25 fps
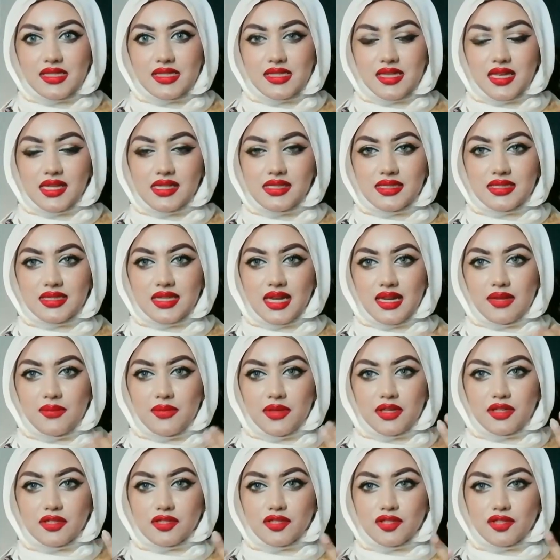inside,
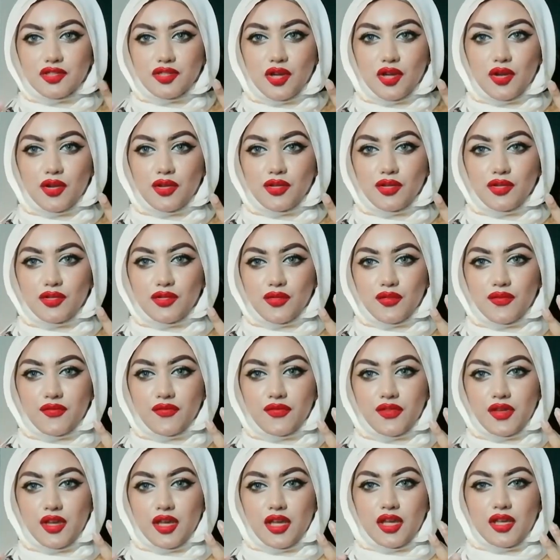because, you know, you don't,
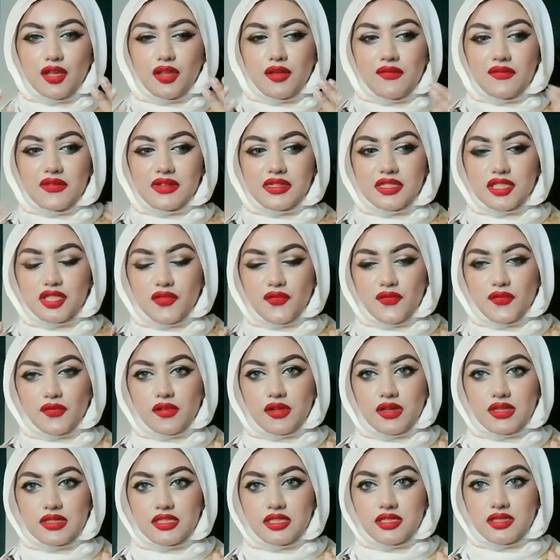if we
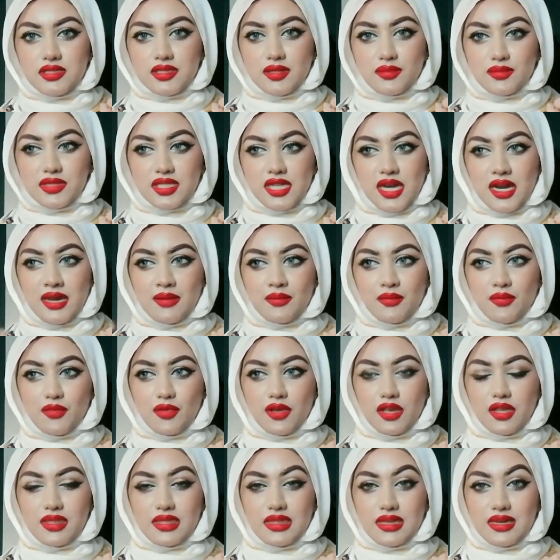suffocated sometime
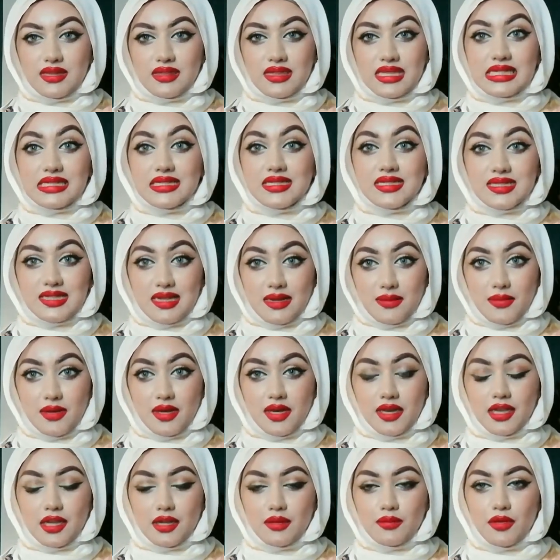with this summer
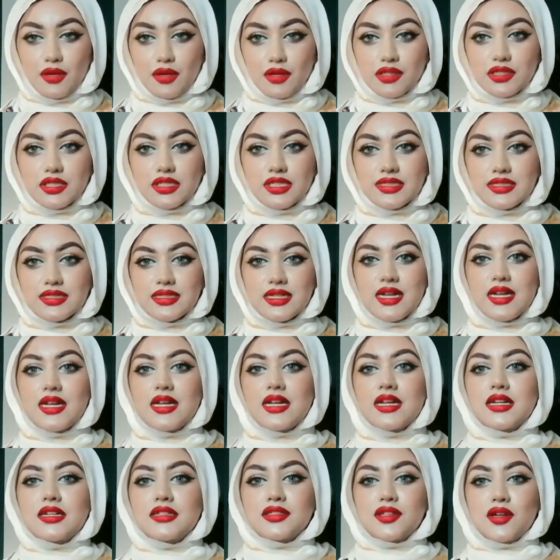hair in Mauritius.
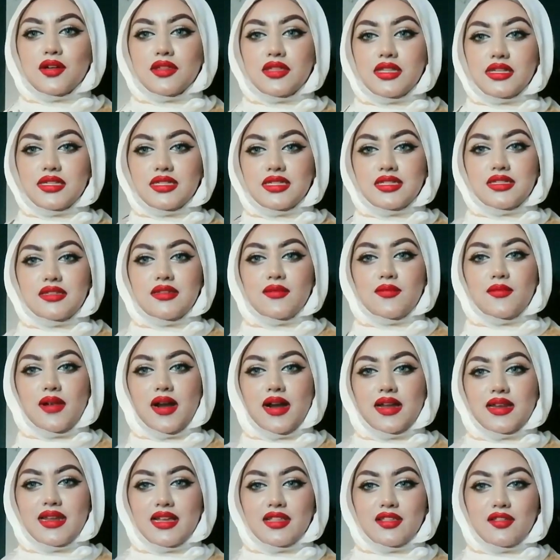So this is the one,
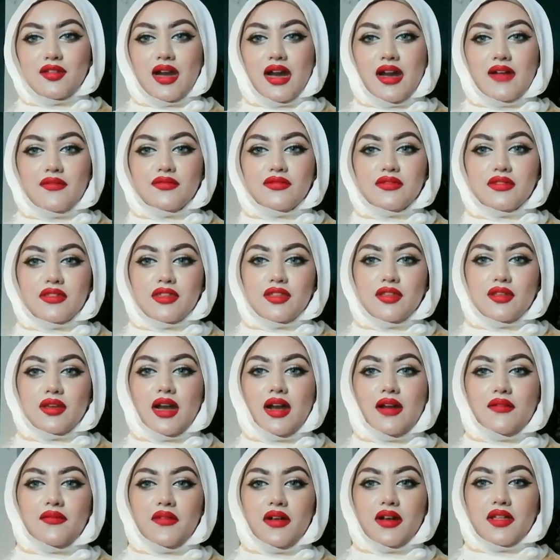and you
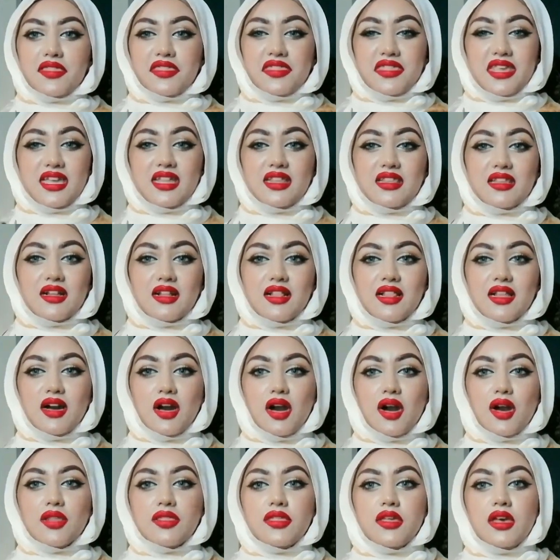have a thin
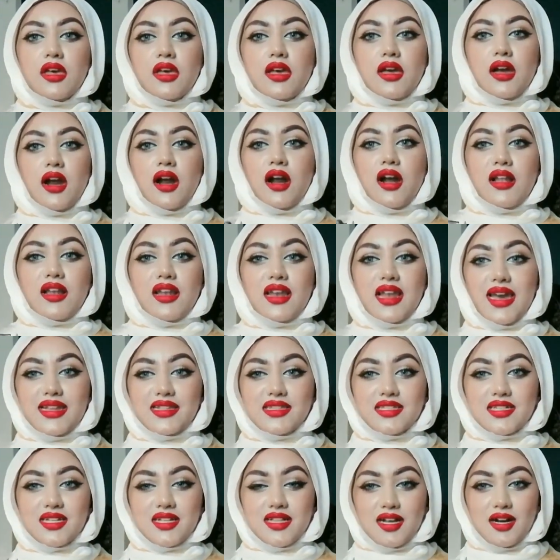cloth, a light
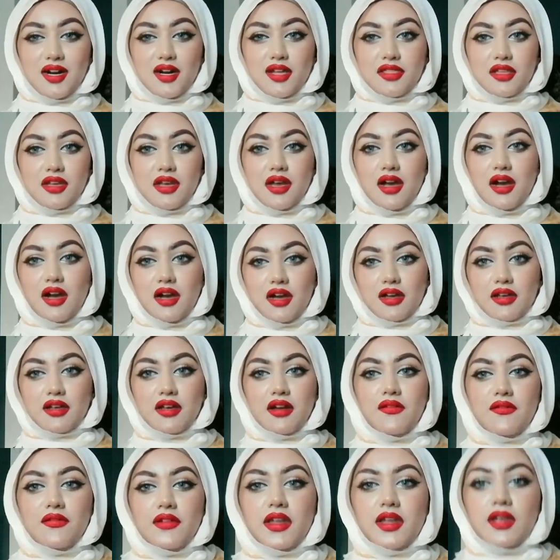cloth
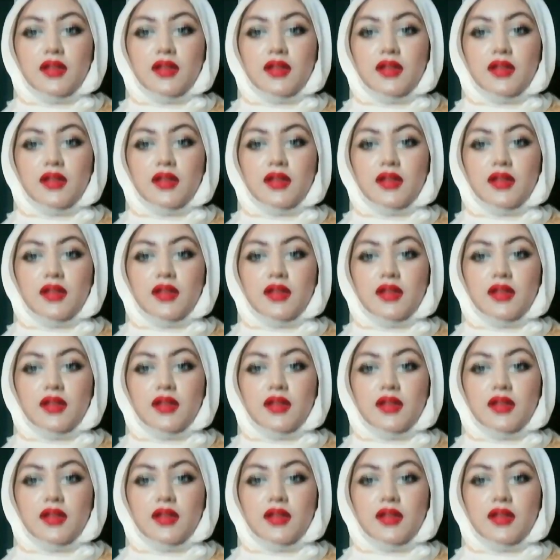covering